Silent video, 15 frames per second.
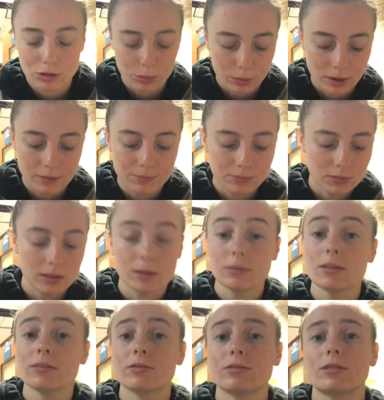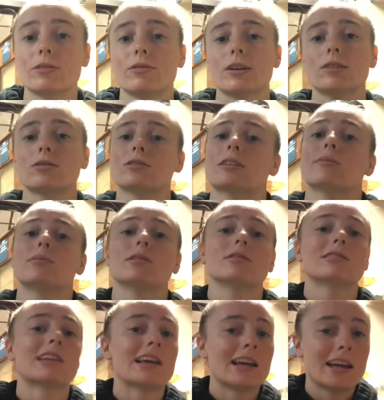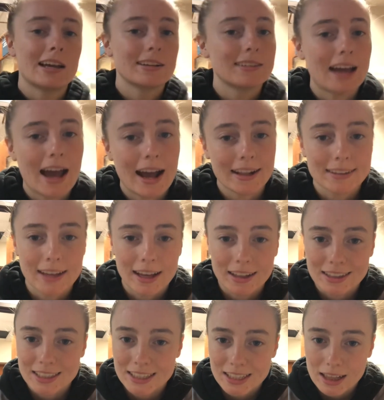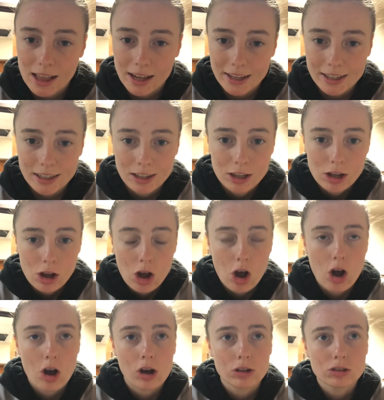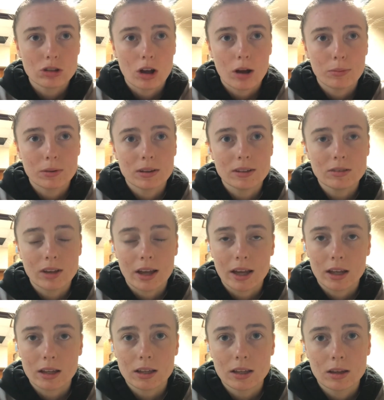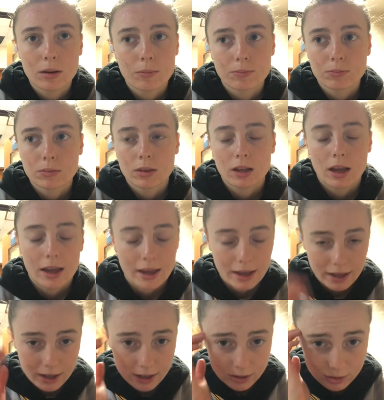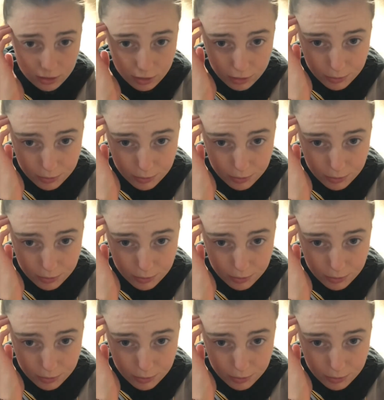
But the final step is to add the LED light on top of the tank, and